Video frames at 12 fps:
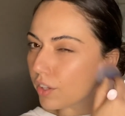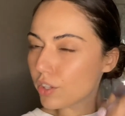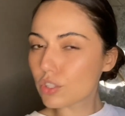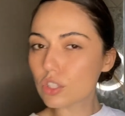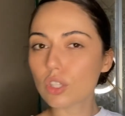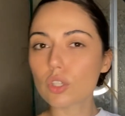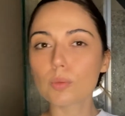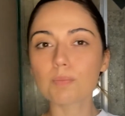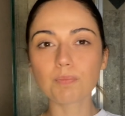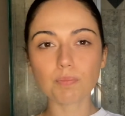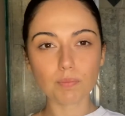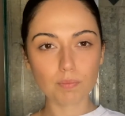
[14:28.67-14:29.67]
So
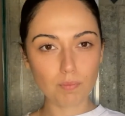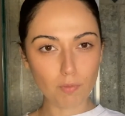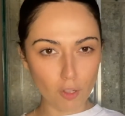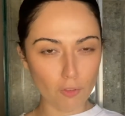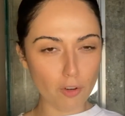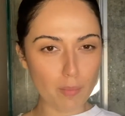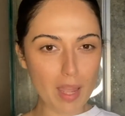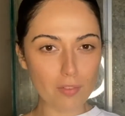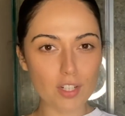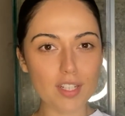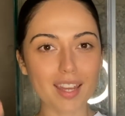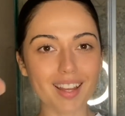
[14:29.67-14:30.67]
for my everyday,